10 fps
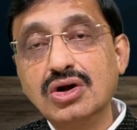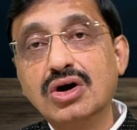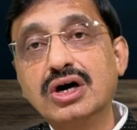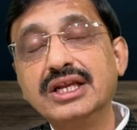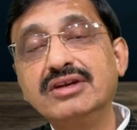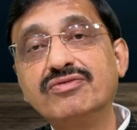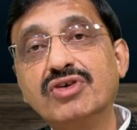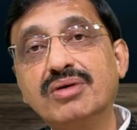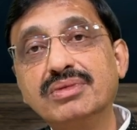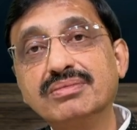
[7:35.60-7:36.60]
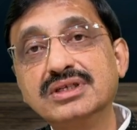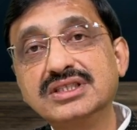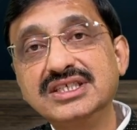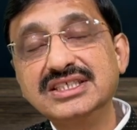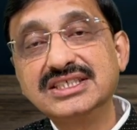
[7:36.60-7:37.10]
or in form number
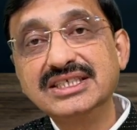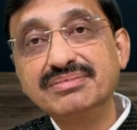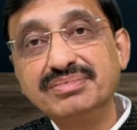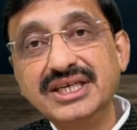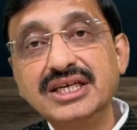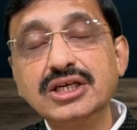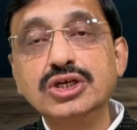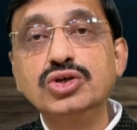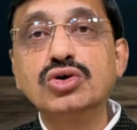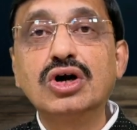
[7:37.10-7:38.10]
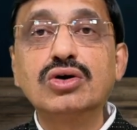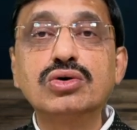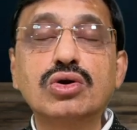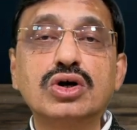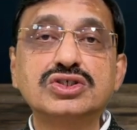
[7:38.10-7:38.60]
3CB, you have
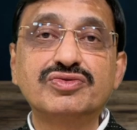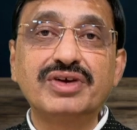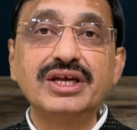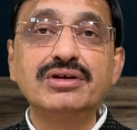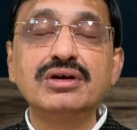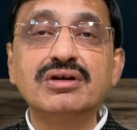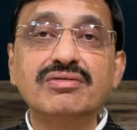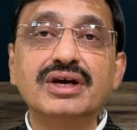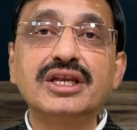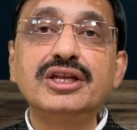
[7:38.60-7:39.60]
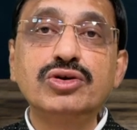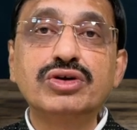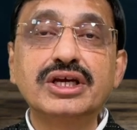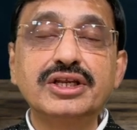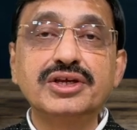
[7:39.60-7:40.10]
clause 5, wherein you
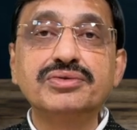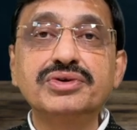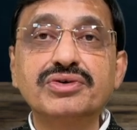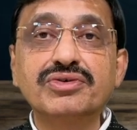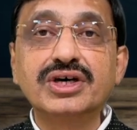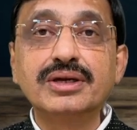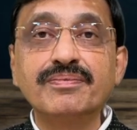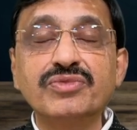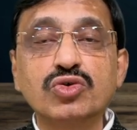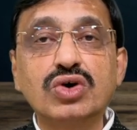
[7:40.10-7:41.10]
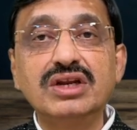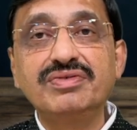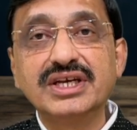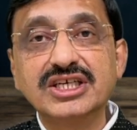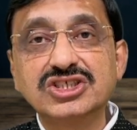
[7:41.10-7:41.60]
can give your
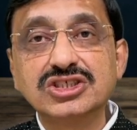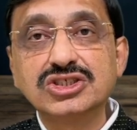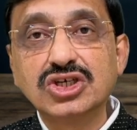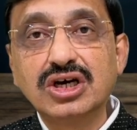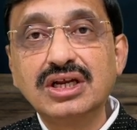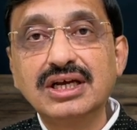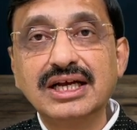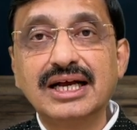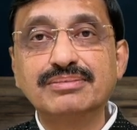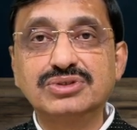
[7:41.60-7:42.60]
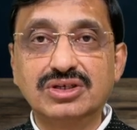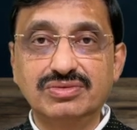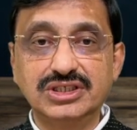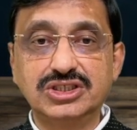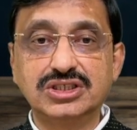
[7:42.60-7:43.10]
qualifications or
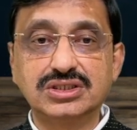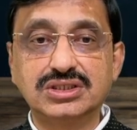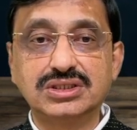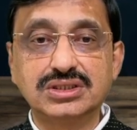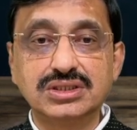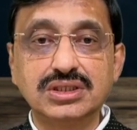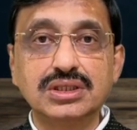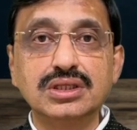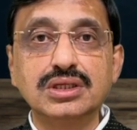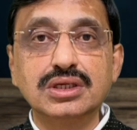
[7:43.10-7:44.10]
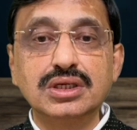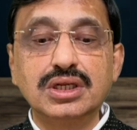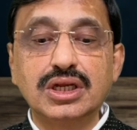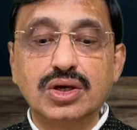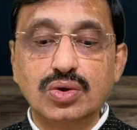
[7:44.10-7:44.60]
observations.
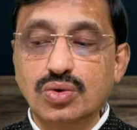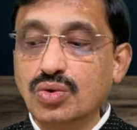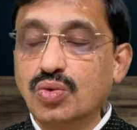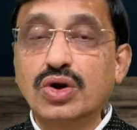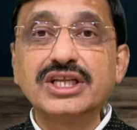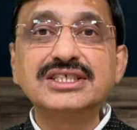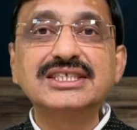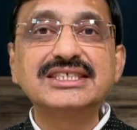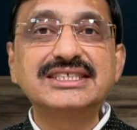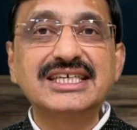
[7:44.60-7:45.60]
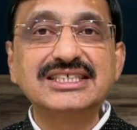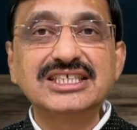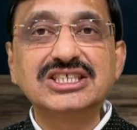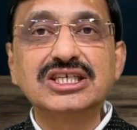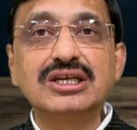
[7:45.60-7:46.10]
Now, what is the
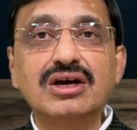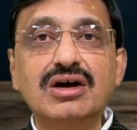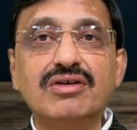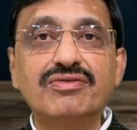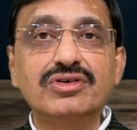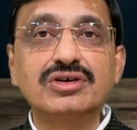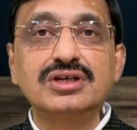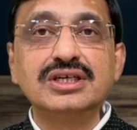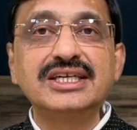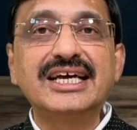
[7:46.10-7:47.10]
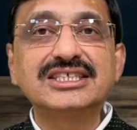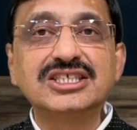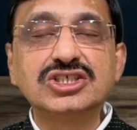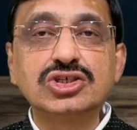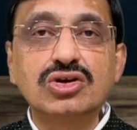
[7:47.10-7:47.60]
suggestion of a
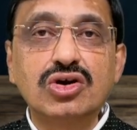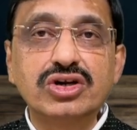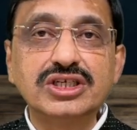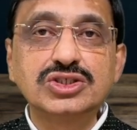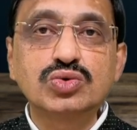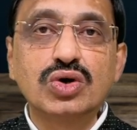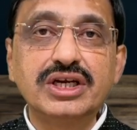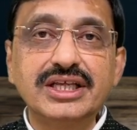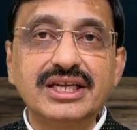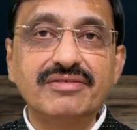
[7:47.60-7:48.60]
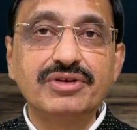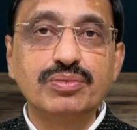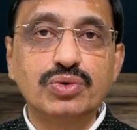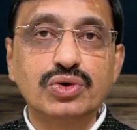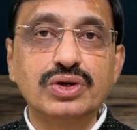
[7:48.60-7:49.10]
Taxation Audits Quality Review
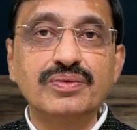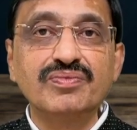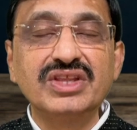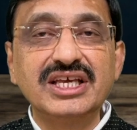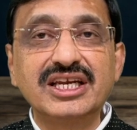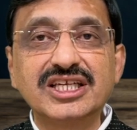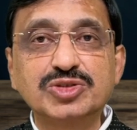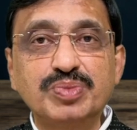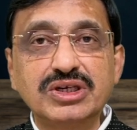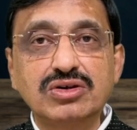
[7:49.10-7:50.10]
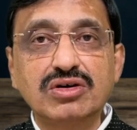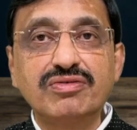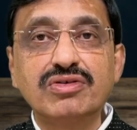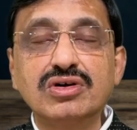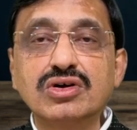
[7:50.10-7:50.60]
Board in respect
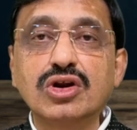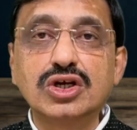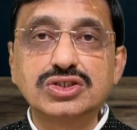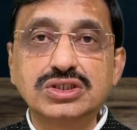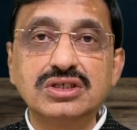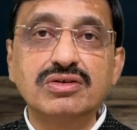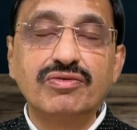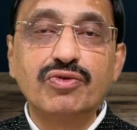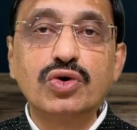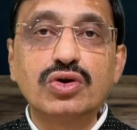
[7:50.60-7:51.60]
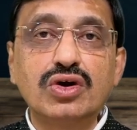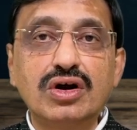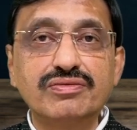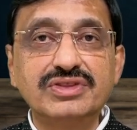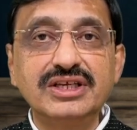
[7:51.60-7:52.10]
of clause 4
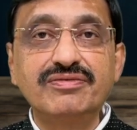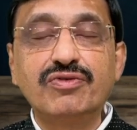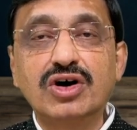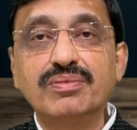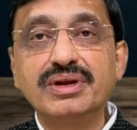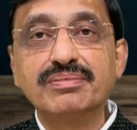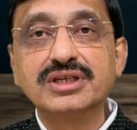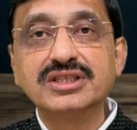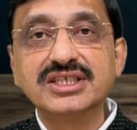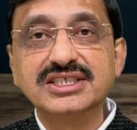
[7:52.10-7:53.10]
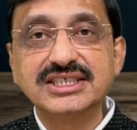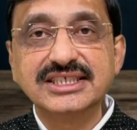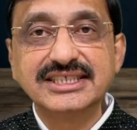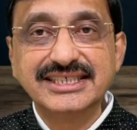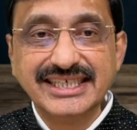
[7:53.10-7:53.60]
of the form number
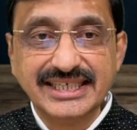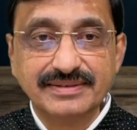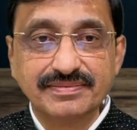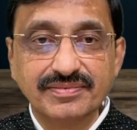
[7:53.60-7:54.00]
3CD?